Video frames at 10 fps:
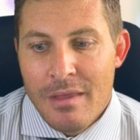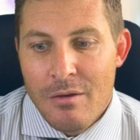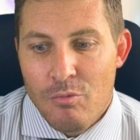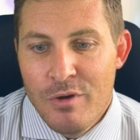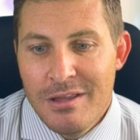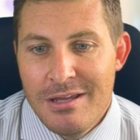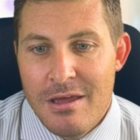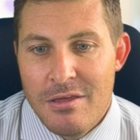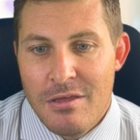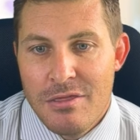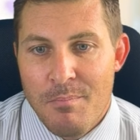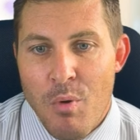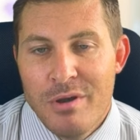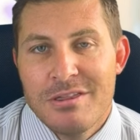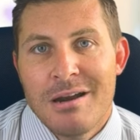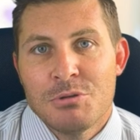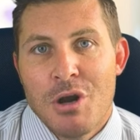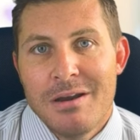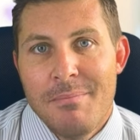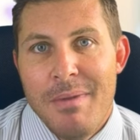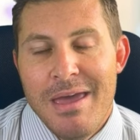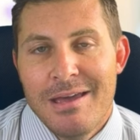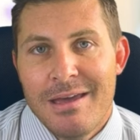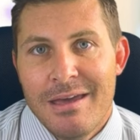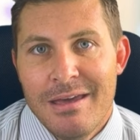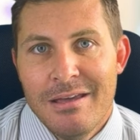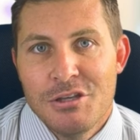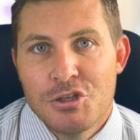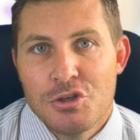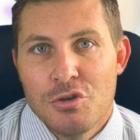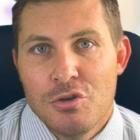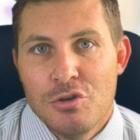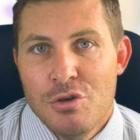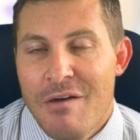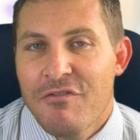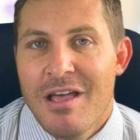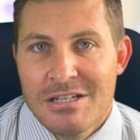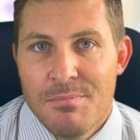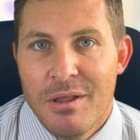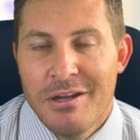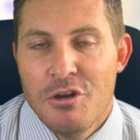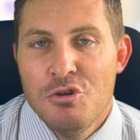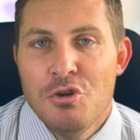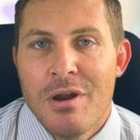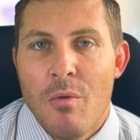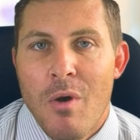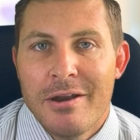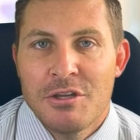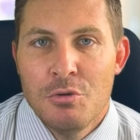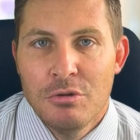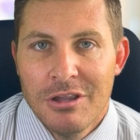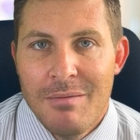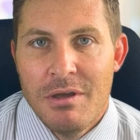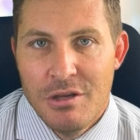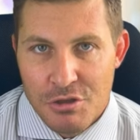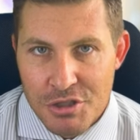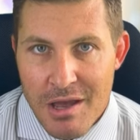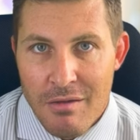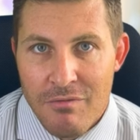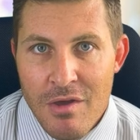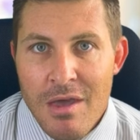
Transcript: really the, the point that I'm trying to make is you have flexibility. You do not want to limit yourself.